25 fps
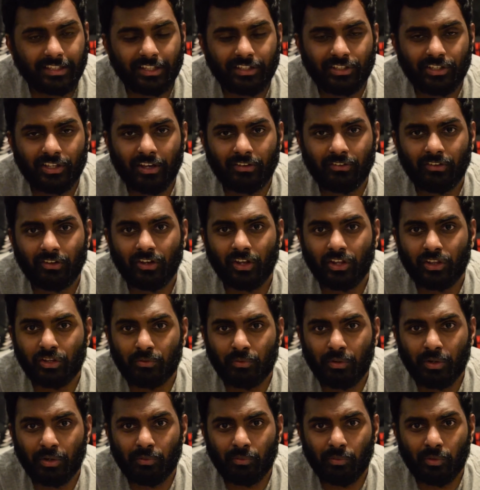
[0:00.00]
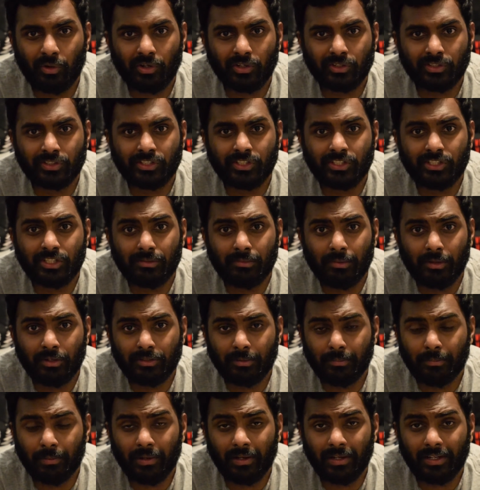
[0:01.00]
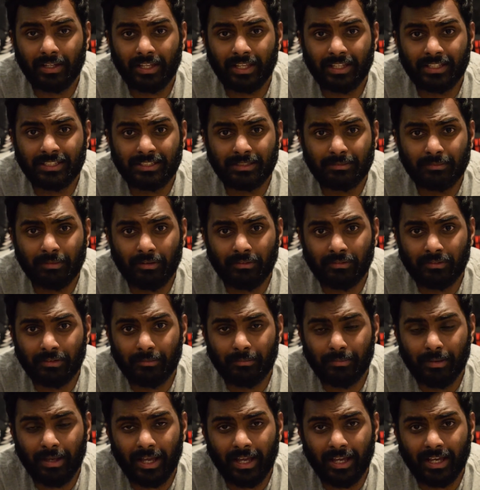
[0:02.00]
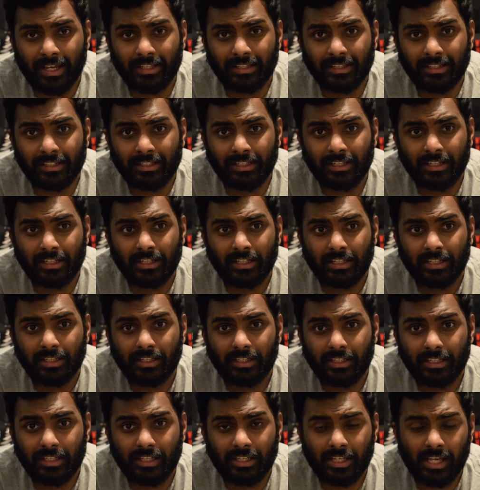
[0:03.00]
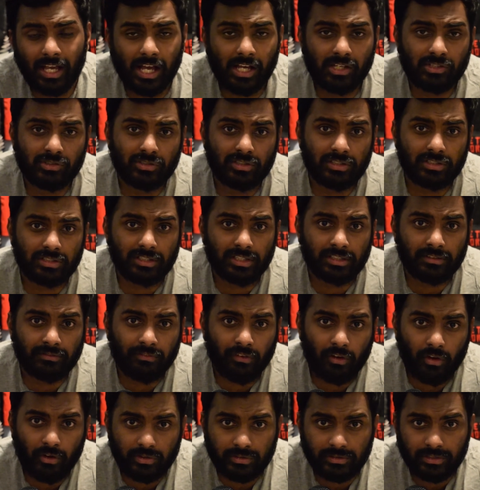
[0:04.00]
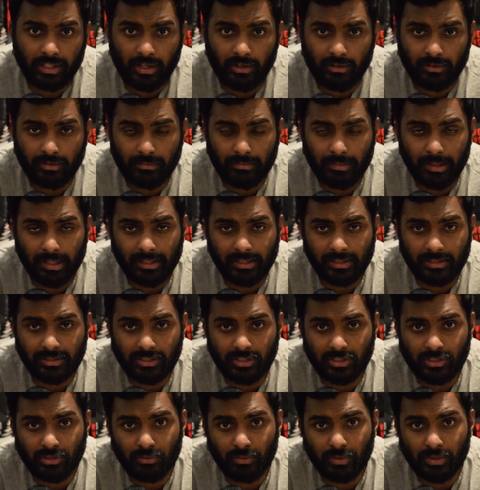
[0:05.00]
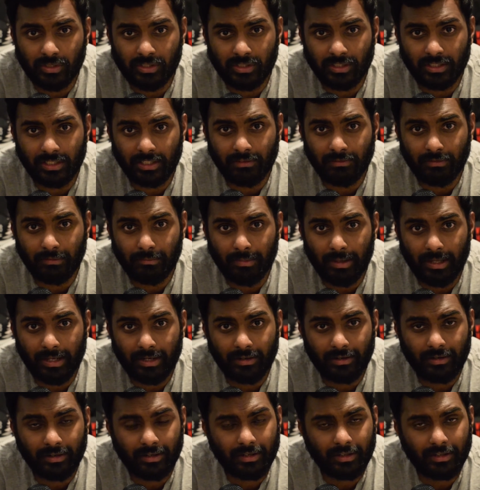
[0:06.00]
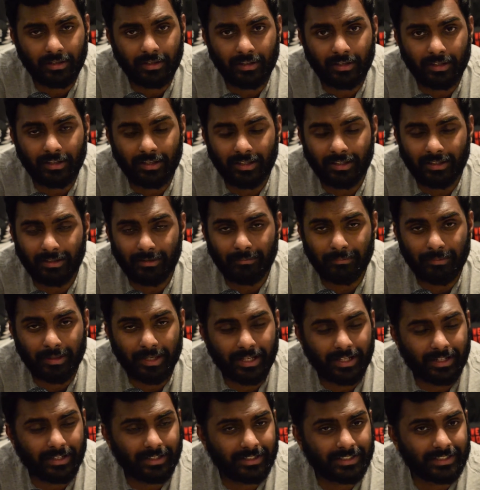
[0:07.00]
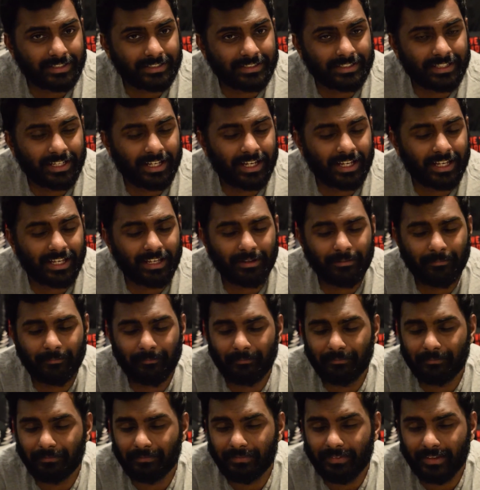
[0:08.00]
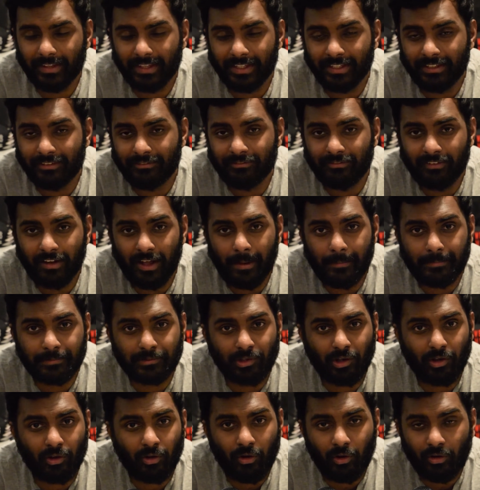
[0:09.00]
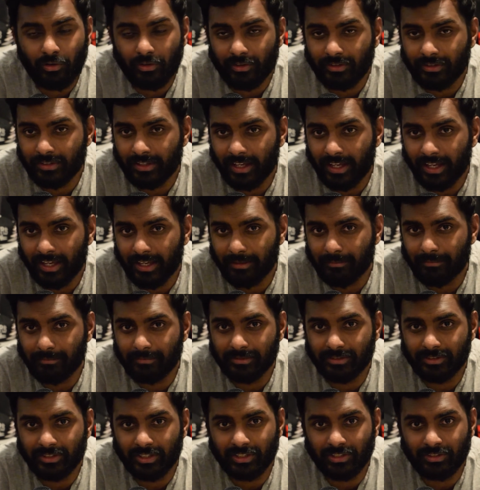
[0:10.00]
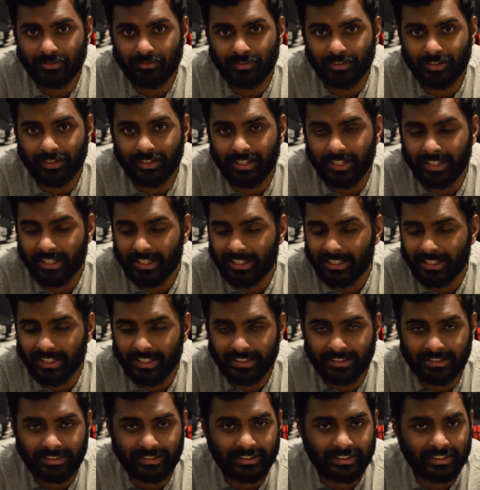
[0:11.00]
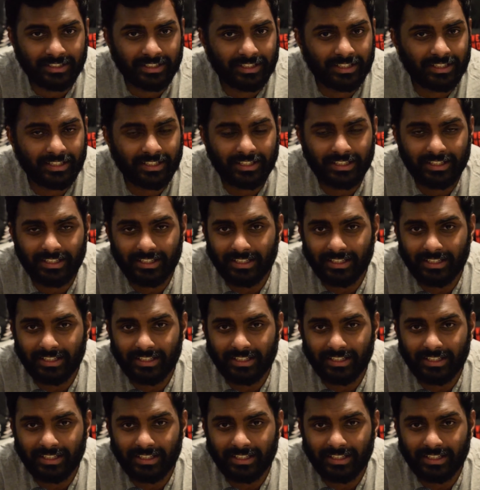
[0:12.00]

And then you have another one where CJ Miles apparently hits him off the back, and then he casually just falls down to make the situation even better. Man, this guy, he flops all the time, just ridiculous.